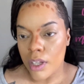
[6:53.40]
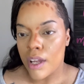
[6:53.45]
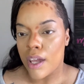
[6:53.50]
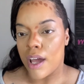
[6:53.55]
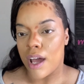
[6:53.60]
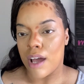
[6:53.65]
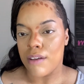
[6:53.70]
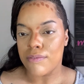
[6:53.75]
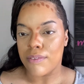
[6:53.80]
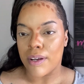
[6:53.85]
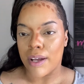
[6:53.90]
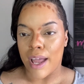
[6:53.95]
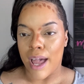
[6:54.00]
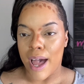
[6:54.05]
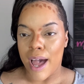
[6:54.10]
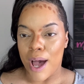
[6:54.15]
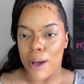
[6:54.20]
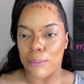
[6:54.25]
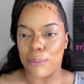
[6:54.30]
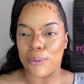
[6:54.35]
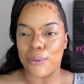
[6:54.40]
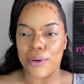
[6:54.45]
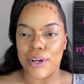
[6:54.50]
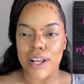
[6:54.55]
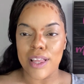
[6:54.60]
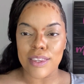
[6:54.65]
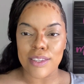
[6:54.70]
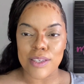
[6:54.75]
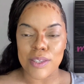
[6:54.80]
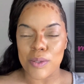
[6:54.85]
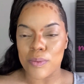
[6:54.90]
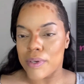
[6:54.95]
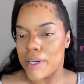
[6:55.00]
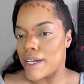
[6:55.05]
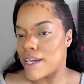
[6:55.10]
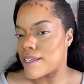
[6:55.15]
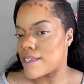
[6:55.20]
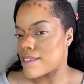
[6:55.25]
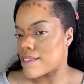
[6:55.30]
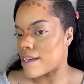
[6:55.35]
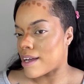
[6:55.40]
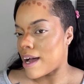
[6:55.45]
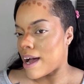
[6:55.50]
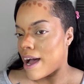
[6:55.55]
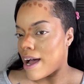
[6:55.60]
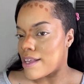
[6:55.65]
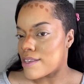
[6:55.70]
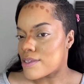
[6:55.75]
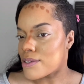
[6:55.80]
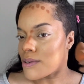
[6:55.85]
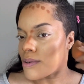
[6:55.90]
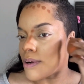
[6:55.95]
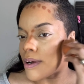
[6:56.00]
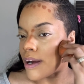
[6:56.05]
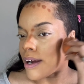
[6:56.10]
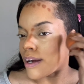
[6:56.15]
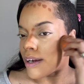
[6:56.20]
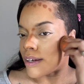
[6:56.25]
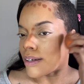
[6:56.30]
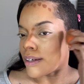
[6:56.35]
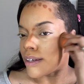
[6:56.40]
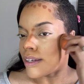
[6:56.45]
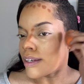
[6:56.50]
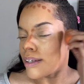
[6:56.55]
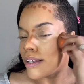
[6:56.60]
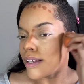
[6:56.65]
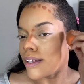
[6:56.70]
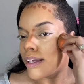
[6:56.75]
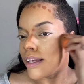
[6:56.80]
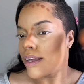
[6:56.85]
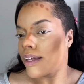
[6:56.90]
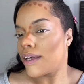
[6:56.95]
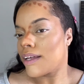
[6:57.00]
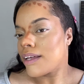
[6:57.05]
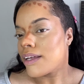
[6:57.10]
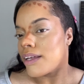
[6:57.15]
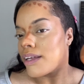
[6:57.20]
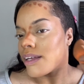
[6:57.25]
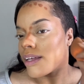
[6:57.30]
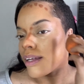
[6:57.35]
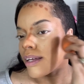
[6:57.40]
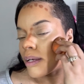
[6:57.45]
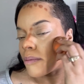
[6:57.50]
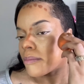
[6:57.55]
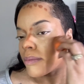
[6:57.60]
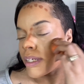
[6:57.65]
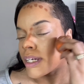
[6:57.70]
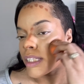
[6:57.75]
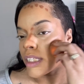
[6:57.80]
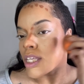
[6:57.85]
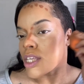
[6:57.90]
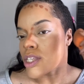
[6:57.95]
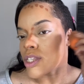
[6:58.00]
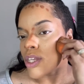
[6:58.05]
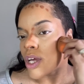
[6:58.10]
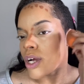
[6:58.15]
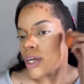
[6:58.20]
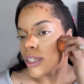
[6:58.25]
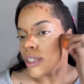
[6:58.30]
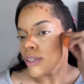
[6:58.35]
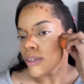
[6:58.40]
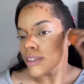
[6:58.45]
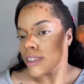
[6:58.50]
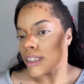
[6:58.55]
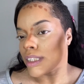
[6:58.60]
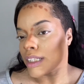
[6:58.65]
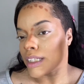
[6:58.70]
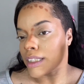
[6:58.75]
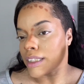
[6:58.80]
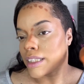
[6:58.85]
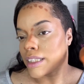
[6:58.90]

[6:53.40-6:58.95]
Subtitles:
I forgot how pretty this was as a contour. I'll have to start using this